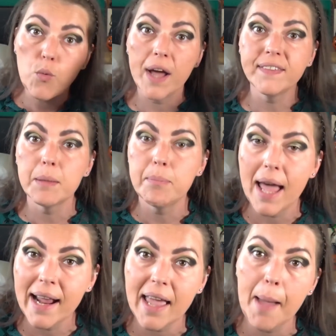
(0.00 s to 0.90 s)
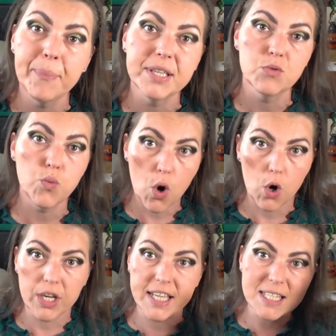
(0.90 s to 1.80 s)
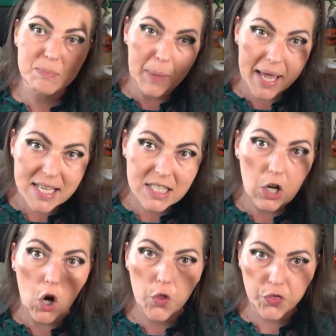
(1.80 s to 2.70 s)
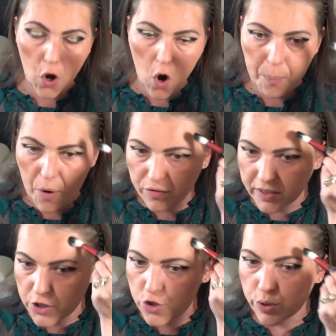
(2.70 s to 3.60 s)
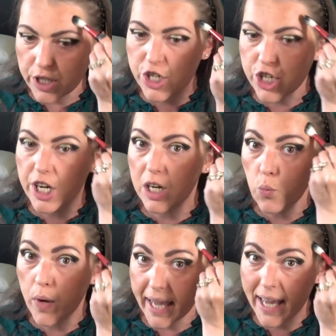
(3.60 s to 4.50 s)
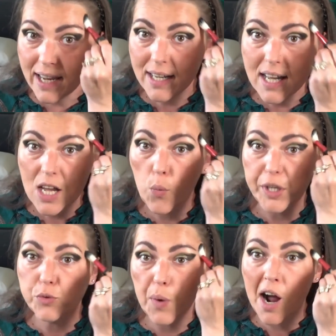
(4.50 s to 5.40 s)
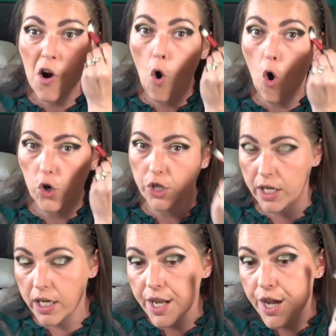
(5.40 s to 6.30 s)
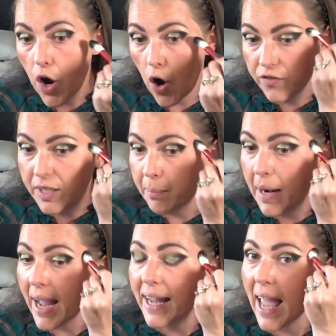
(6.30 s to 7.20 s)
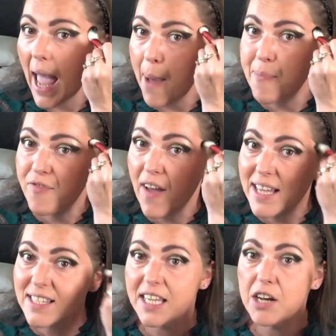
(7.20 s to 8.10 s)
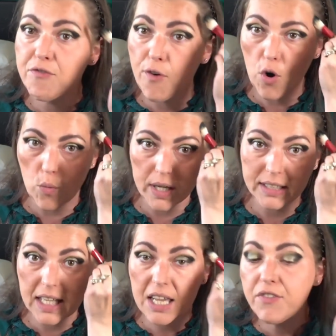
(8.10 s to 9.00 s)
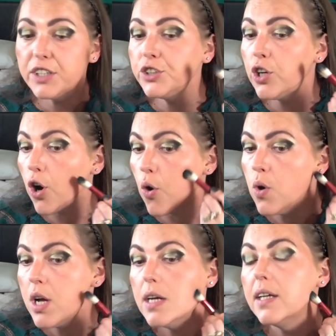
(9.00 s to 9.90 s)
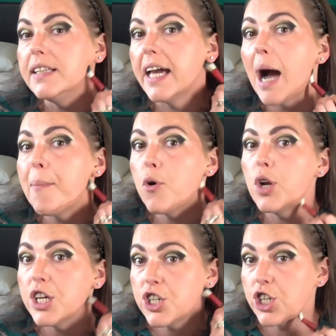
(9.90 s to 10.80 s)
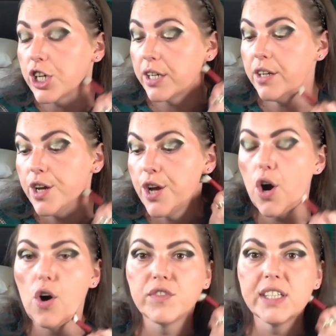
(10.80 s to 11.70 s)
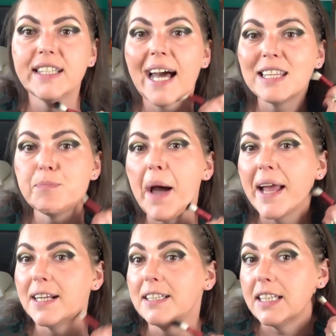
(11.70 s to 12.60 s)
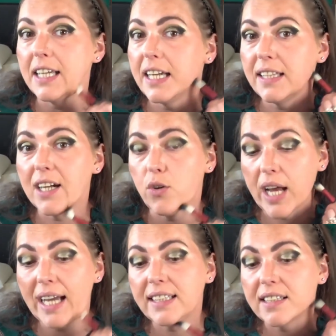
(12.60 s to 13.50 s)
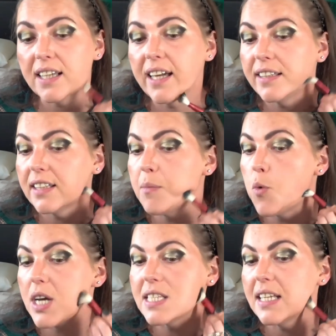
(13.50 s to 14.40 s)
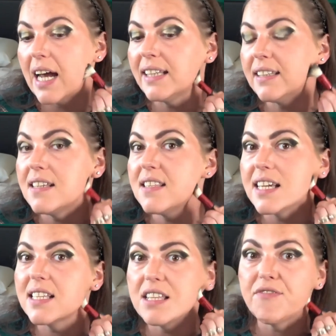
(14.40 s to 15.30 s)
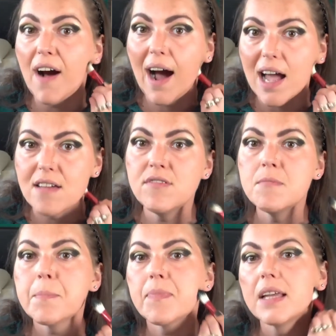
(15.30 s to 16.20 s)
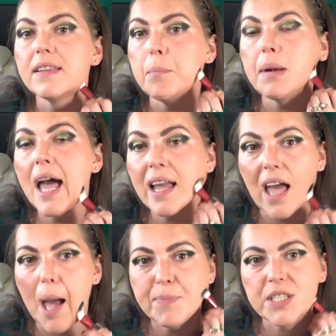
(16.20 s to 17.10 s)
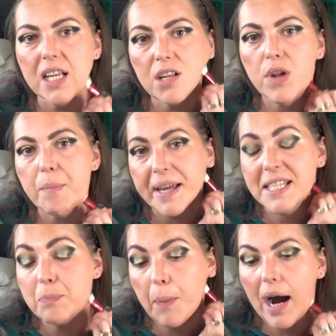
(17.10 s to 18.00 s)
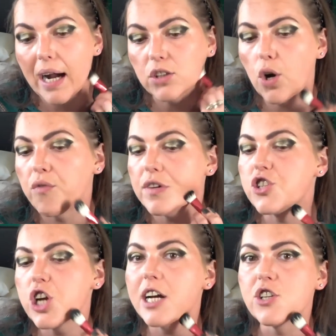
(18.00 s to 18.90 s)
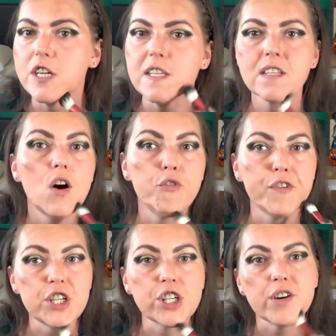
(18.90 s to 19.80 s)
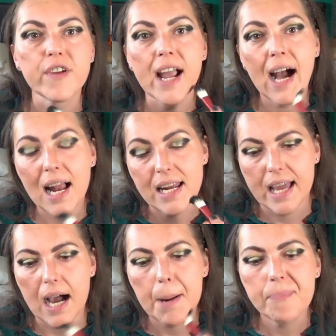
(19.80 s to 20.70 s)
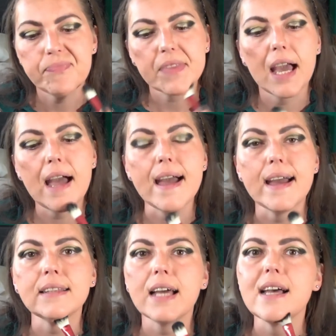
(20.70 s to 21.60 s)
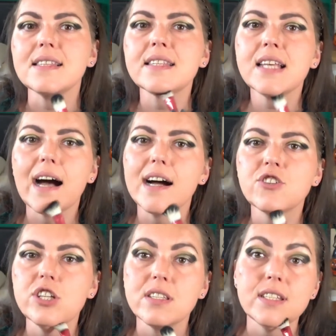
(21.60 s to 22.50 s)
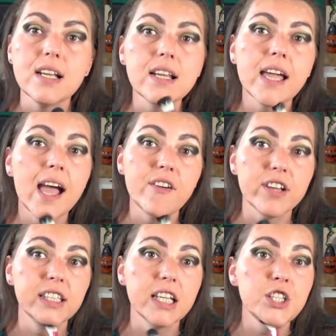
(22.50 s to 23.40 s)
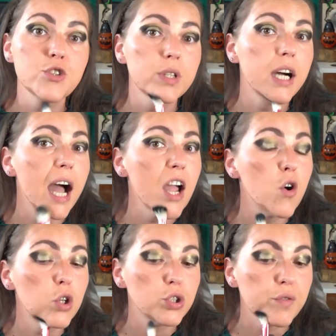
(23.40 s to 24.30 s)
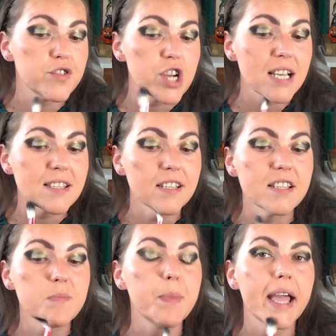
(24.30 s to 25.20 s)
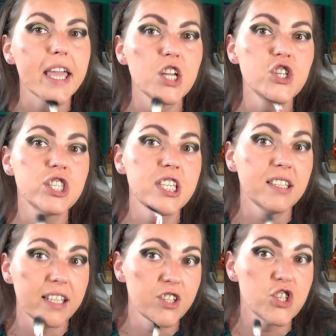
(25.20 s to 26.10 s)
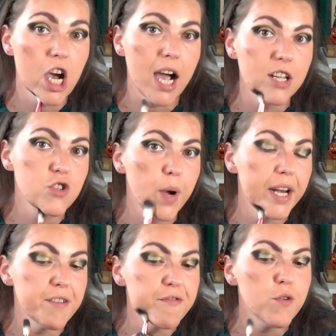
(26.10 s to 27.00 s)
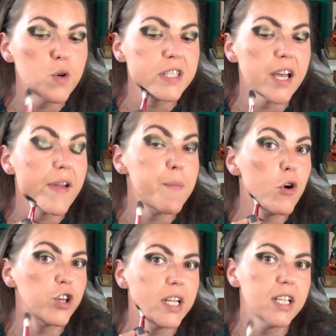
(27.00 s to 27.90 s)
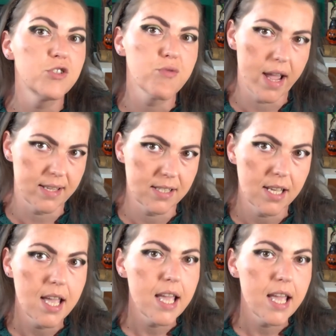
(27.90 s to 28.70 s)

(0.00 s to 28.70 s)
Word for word: When the black cap is worn, it's placed on top of the judicial wig, with one corner of the black cap facing forward. Even though the abolition of the death penalty in the United Kingdom was in nineteen sixty-five, the black cap still remains part of a judge's official regalia, and as such is still carried into the High Court of Justice by each sitting judge when in full ceremonial dress.